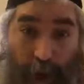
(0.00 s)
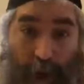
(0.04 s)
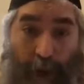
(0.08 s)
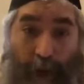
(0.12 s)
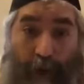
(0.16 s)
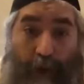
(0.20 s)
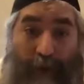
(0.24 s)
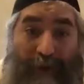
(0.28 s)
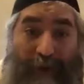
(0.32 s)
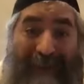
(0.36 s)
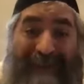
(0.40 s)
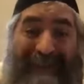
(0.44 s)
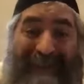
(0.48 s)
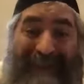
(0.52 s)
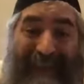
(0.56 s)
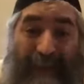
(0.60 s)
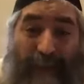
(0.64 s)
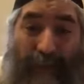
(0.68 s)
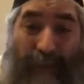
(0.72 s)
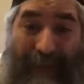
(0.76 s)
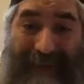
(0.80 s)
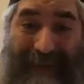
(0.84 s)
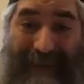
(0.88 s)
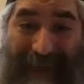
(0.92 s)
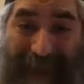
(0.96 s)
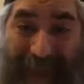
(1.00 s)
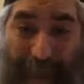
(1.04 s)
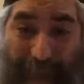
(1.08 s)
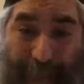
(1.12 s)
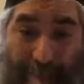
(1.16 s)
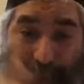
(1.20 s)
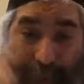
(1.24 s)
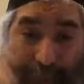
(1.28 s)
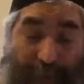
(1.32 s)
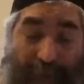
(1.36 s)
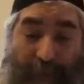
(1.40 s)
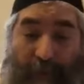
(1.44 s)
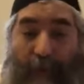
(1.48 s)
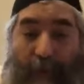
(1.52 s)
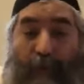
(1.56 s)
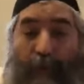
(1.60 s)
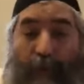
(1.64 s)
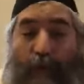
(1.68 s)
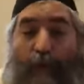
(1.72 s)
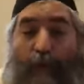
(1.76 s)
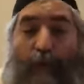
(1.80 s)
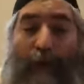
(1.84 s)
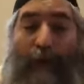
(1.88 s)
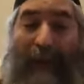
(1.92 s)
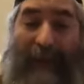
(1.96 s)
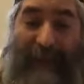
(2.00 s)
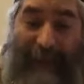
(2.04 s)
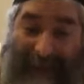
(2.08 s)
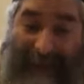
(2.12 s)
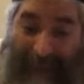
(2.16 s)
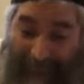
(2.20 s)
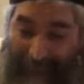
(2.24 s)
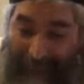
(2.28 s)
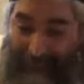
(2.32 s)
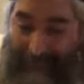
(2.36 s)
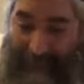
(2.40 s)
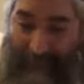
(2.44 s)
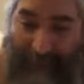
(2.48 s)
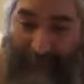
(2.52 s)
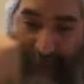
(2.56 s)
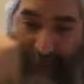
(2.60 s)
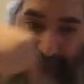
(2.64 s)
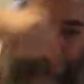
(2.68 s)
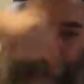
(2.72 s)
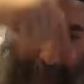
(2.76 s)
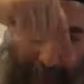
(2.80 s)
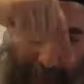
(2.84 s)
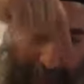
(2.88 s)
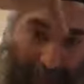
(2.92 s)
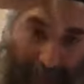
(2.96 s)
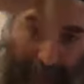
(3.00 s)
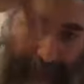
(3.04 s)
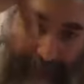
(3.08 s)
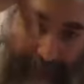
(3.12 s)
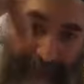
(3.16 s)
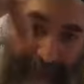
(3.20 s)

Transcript: to see what's happening, where he has to get back.